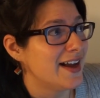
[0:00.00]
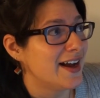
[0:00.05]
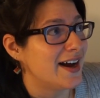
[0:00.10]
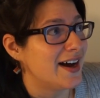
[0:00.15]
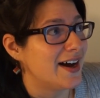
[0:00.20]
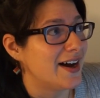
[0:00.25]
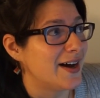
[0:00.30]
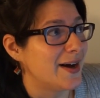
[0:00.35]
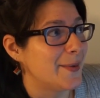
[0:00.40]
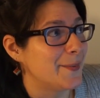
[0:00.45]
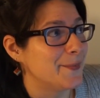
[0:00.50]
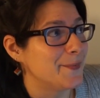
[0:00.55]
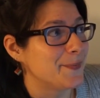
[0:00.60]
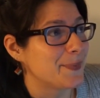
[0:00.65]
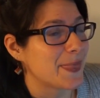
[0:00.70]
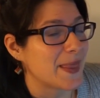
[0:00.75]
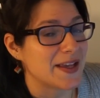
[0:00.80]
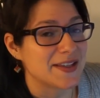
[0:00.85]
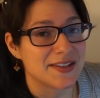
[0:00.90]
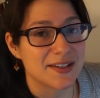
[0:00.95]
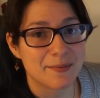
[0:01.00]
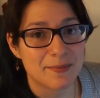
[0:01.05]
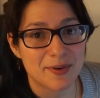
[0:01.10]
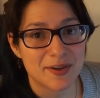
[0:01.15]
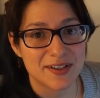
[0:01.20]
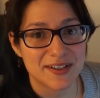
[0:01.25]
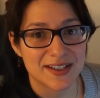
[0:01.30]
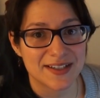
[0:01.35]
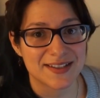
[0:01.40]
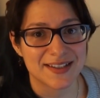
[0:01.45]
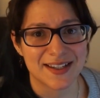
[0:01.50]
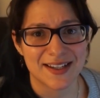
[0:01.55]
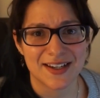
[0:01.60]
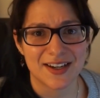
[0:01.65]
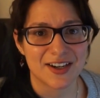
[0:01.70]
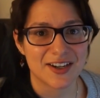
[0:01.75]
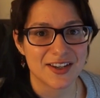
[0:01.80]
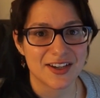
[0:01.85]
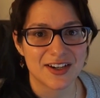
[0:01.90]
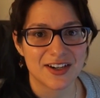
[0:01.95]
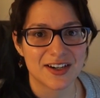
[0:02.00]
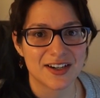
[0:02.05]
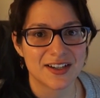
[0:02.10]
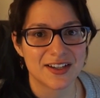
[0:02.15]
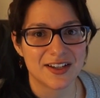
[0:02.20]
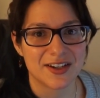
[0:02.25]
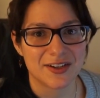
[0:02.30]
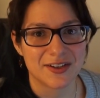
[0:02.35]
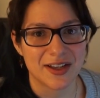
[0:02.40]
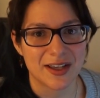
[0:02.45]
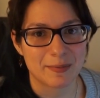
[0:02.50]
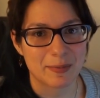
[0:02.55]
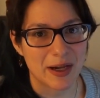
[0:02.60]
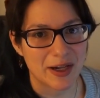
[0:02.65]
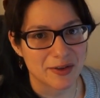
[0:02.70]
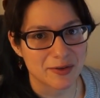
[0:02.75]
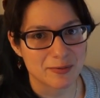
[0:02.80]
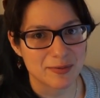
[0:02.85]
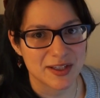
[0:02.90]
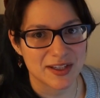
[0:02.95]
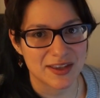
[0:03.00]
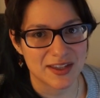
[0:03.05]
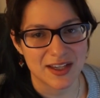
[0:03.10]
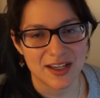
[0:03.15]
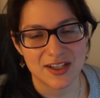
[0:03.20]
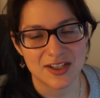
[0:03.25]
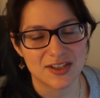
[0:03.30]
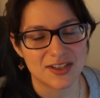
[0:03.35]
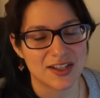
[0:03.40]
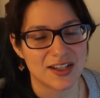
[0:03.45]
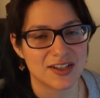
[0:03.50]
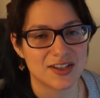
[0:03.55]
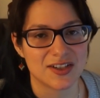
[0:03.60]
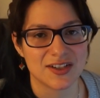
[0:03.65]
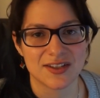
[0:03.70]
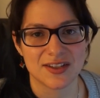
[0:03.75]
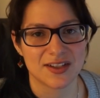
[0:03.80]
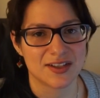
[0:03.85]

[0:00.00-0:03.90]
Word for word: Um, at some point, I said, "Are there, you know, like bathrooms at the aid stations?"